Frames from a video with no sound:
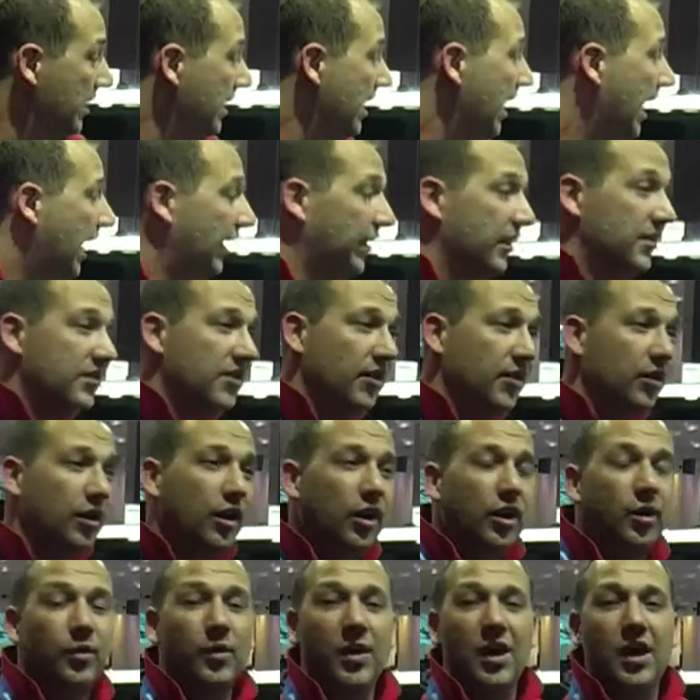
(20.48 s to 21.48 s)
and it's the
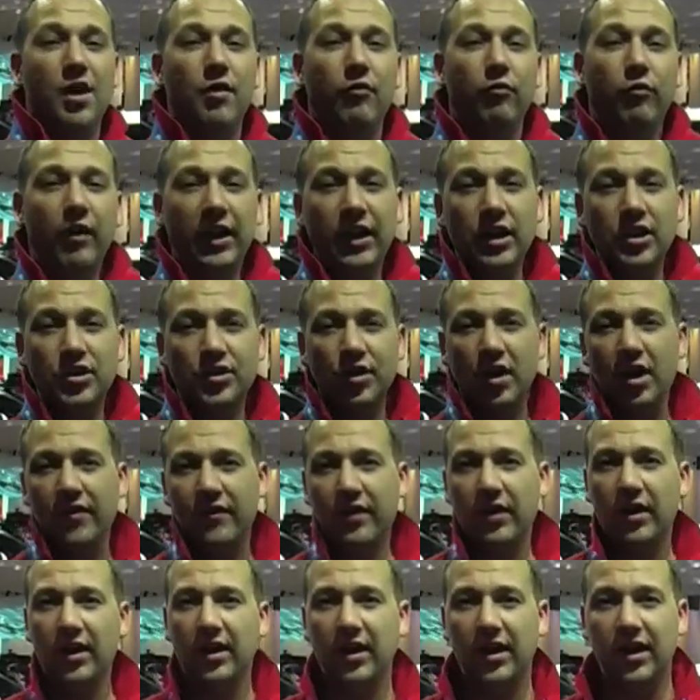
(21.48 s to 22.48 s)
new Range
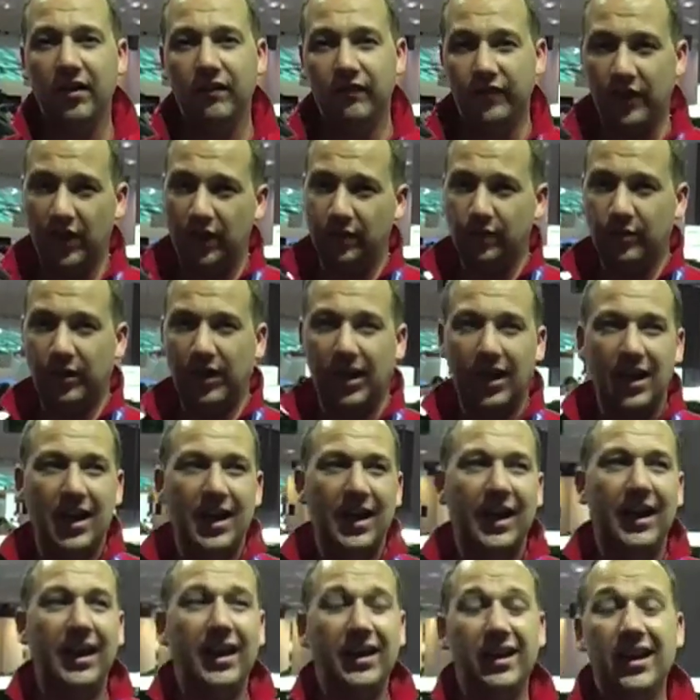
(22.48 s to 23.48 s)
Rover Evoque.
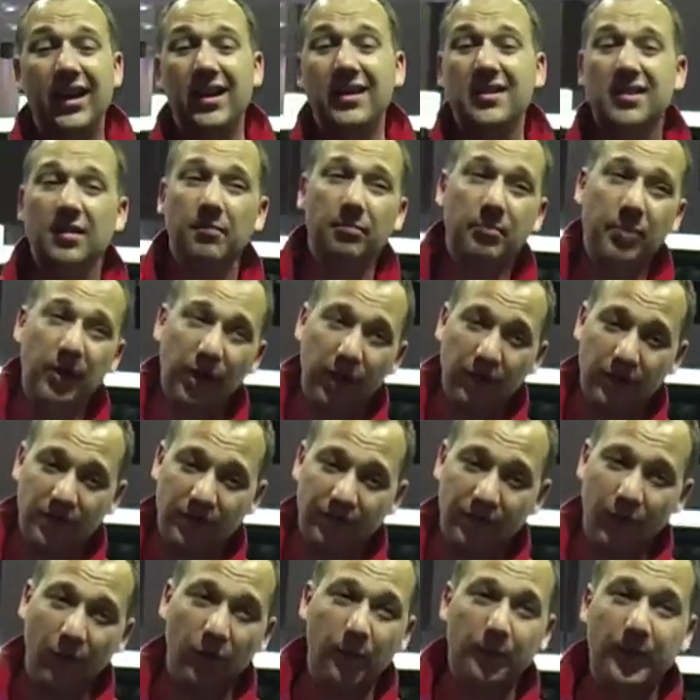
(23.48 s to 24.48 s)
It is
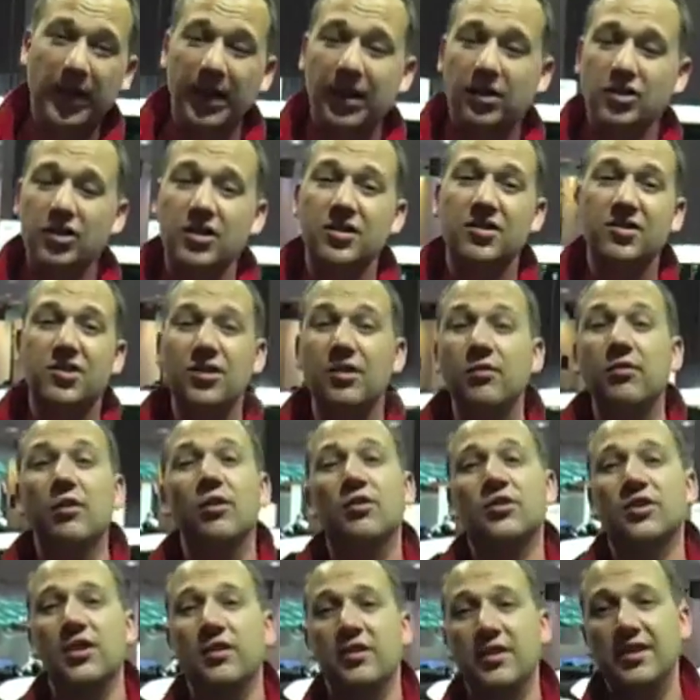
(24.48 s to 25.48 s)
beautiful. The pictures do not
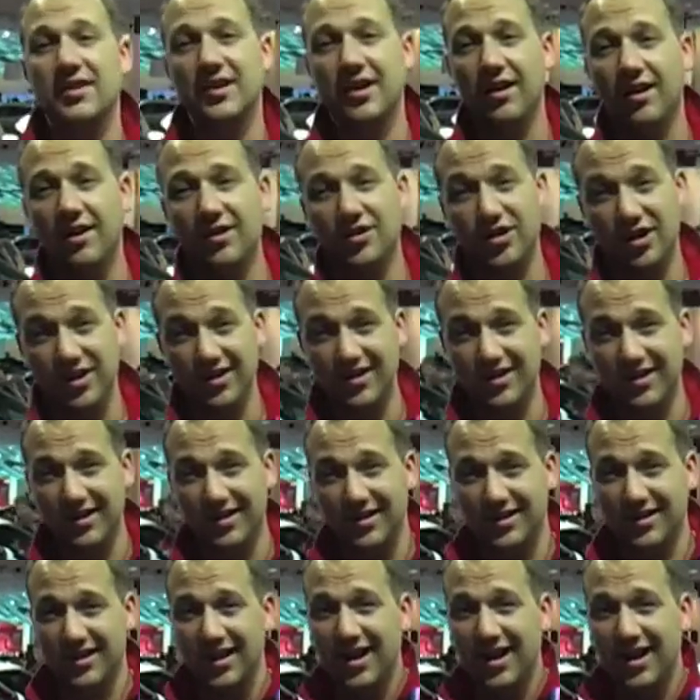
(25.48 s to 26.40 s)
do this car justice.